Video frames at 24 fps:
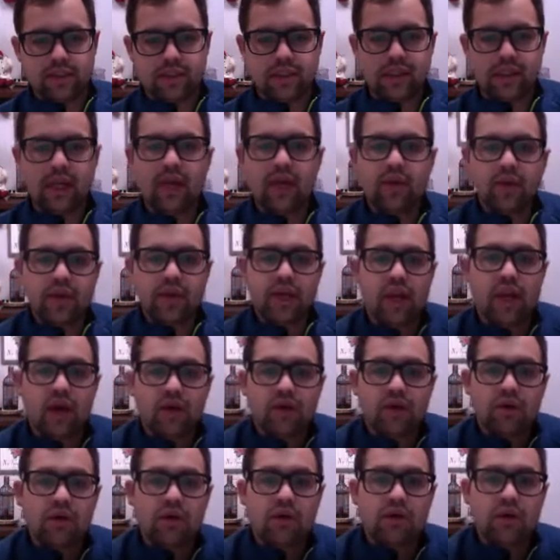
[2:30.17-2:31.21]
Here we
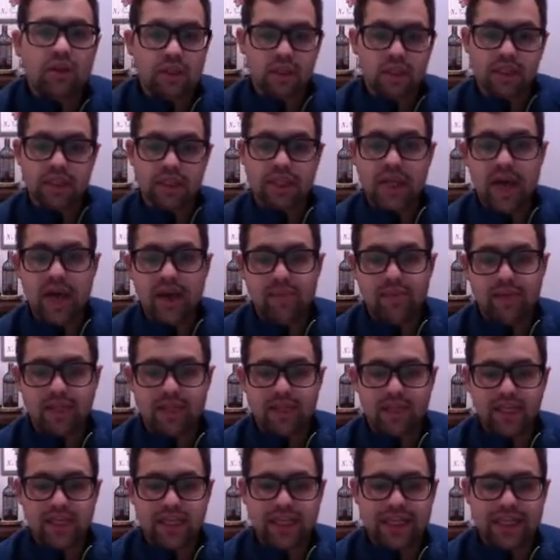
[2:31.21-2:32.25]
go. Copy of the
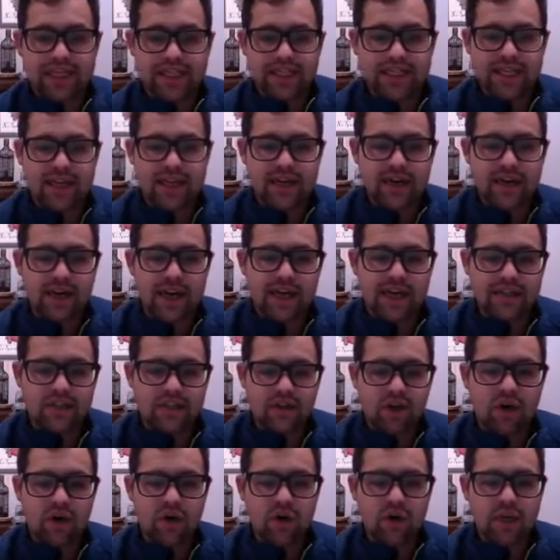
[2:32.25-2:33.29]
link is there as
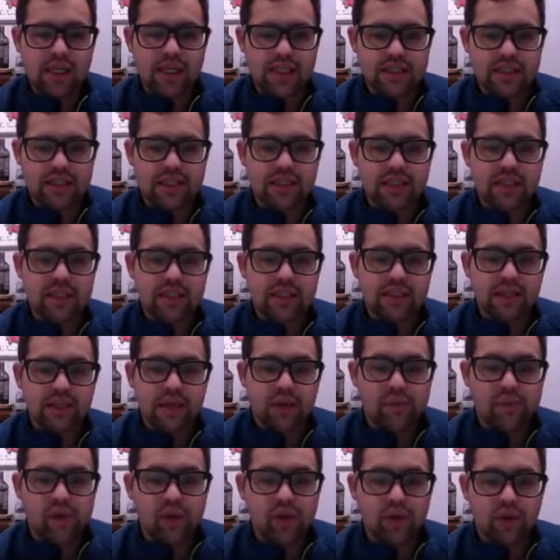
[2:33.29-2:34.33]
always.
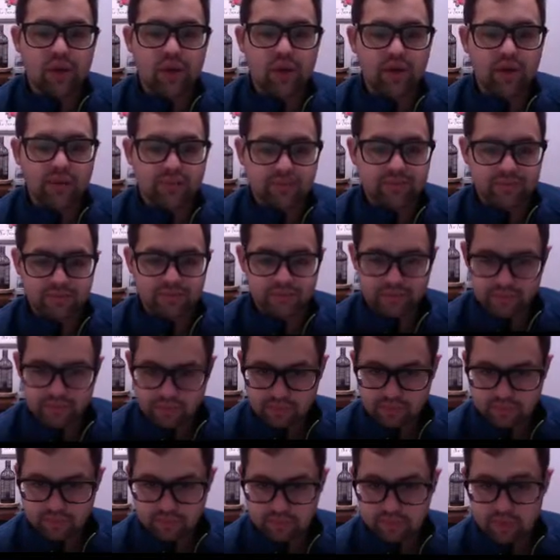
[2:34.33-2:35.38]
Part 1,
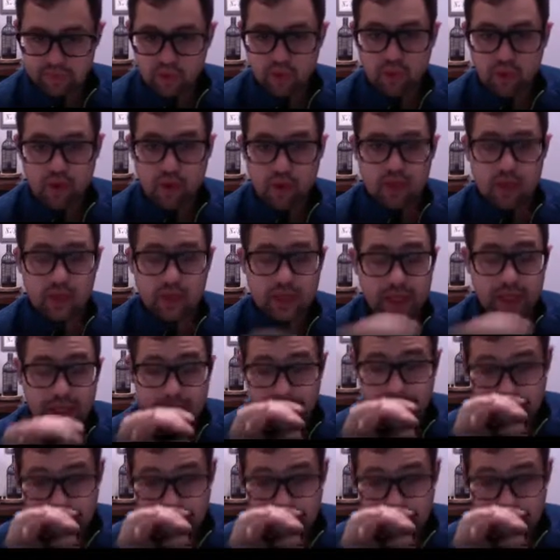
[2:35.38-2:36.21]
we're going to look at our